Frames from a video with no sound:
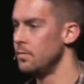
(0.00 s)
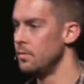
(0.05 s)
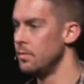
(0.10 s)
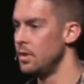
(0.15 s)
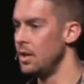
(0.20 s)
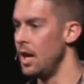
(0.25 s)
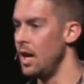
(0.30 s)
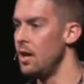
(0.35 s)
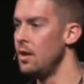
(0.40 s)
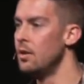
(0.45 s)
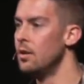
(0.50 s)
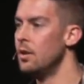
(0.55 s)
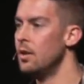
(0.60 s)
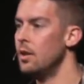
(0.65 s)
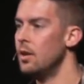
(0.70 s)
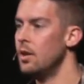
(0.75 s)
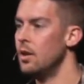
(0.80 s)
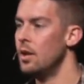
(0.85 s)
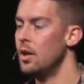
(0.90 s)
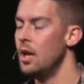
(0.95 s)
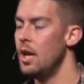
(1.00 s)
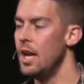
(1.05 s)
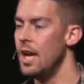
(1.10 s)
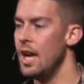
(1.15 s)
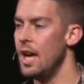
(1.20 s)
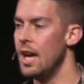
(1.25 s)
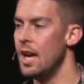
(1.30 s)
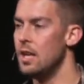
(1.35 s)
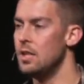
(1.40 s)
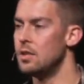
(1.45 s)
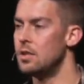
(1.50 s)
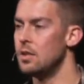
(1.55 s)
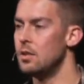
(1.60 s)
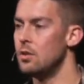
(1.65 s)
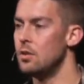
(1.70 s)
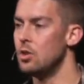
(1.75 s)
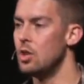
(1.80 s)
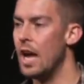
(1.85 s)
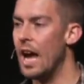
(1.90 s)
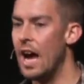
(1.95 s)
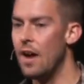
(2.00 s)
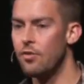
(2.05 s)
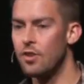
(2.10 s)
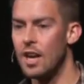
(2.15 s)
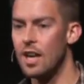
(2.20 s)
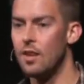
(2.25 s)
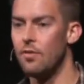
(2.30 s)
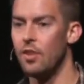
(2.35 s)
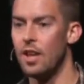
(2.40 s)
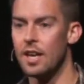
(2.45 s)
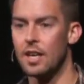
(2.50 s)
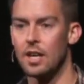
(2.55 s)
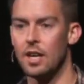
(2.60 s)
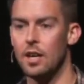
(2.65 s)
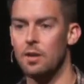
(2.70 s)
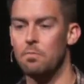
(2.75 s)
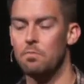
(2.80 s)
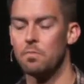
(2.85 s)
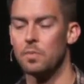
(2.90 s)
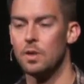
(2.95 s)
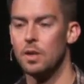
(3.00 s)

okay? And have kind of like a